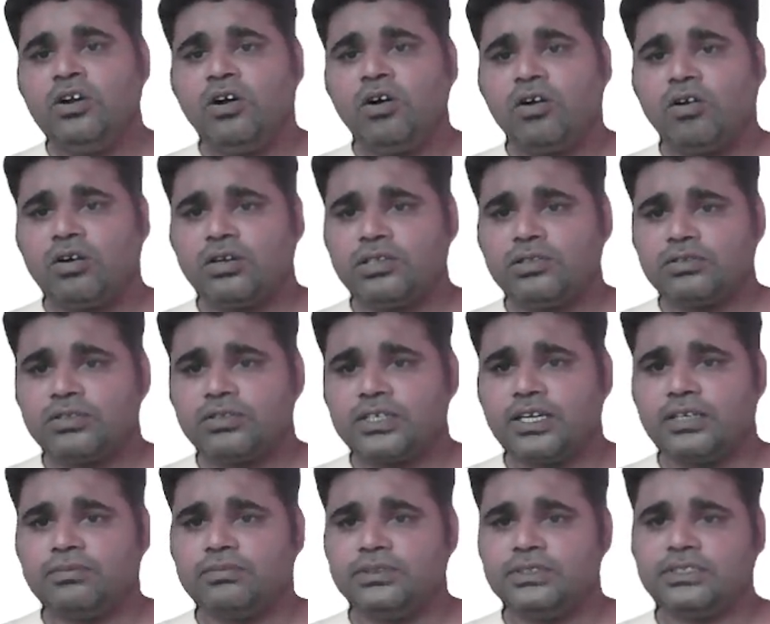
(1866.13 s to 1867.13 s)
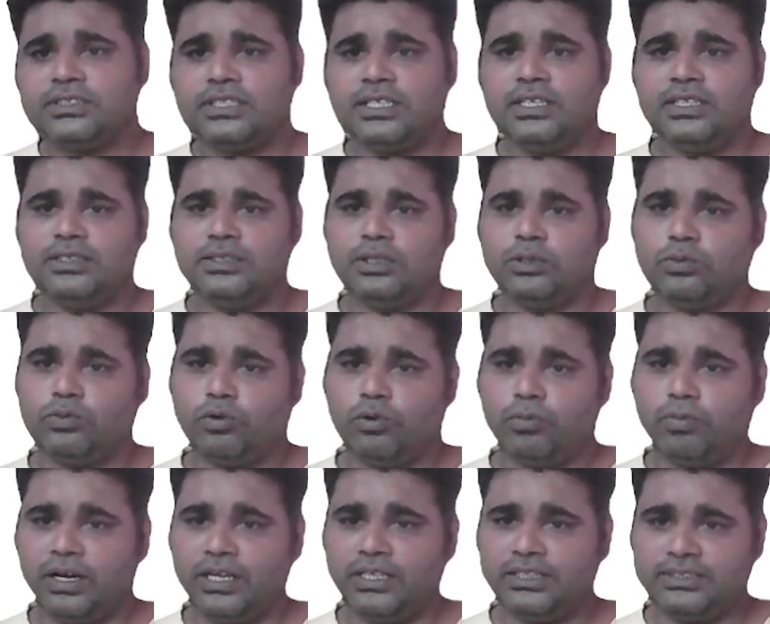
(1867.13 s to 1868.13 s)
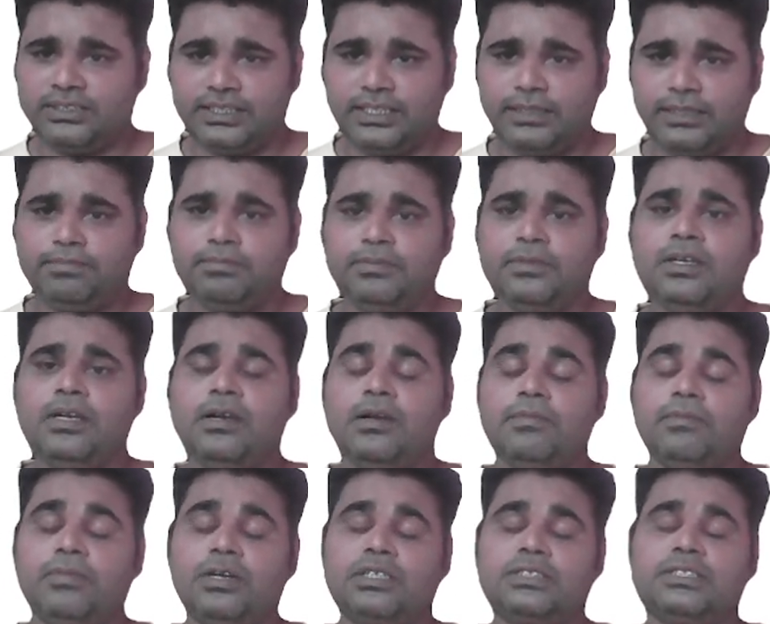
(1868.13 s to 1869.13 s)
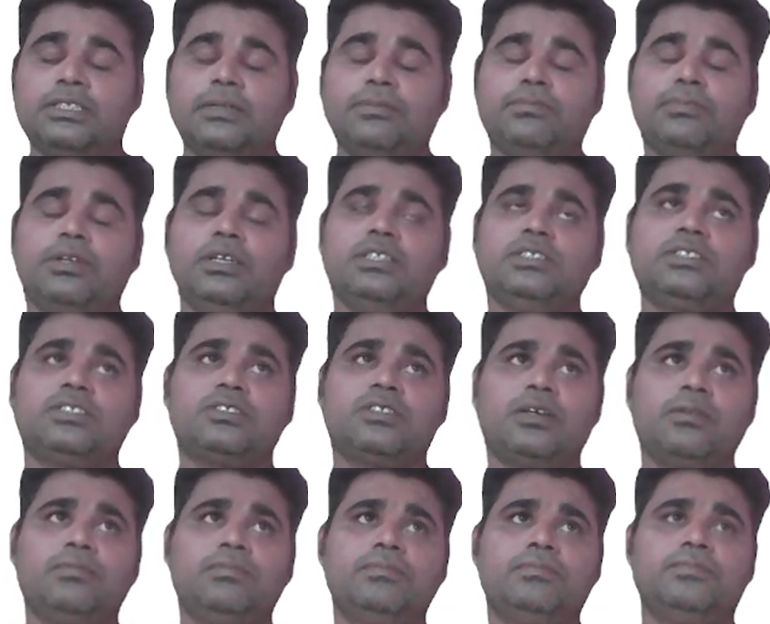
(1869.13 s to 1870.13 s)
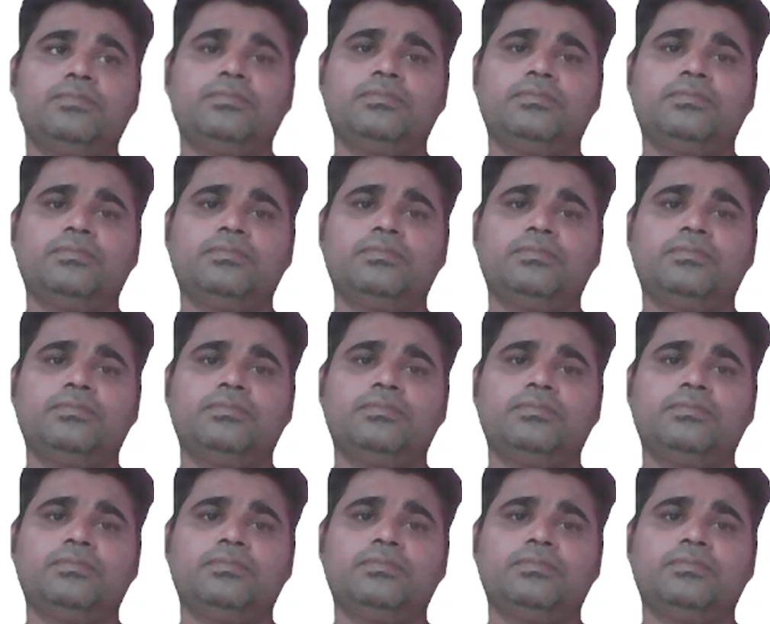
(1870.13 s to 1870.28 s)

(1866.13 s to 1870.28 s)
Or you can be say the oval shape. For example, in some